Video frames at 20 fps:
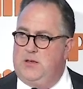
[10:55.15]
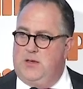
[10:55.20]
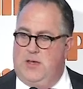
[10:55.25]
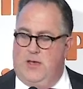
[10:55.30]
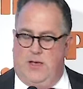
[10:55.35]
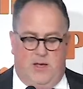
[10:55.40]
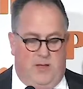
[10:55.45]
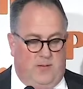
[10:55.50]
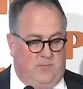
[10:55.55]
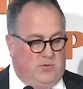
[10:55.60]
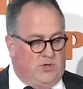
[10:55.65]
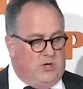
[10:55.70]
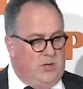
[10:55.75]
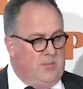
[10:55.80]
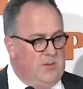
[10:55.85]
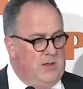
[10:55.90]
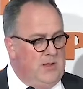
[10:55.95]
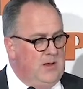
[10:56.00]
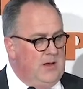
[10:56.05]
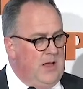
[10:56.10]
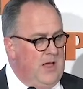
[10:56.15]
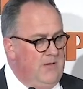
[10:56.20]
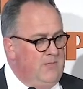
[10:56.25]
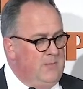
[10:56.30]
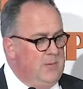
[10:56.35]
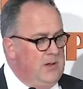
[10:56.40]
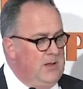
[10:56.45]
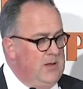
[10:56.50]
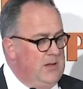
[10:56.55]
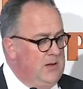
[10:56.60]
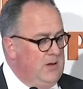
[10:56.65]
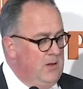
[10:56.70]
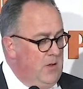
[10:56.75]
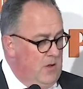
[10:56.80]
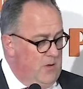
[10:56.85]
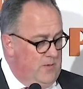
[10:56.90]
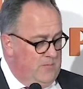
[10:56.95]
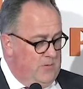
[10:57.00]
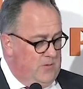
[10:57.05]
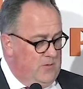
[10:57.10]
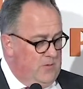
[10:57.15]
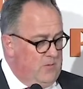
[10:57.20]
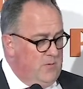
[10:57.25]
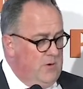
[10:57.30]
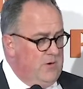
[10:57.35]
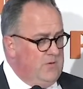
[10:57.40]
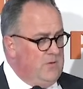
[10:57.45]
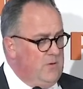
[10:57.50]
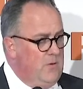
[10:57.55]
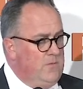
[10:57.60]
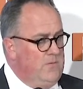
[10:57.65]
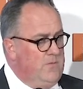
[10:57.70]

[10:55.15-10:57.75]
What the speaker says: Tshipi and have been over the threshold